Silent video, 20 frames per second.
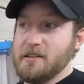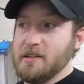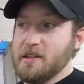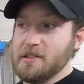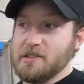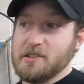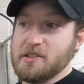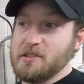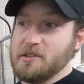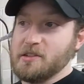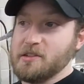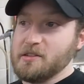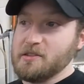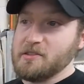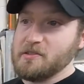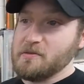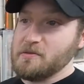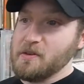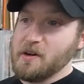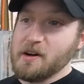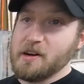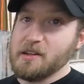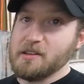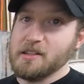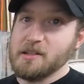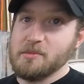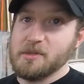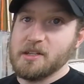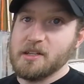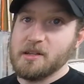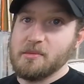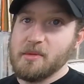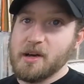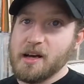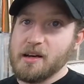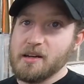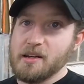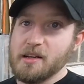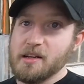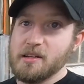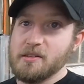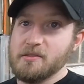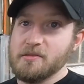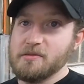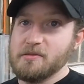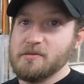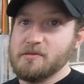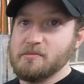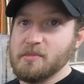a certain very limited amount of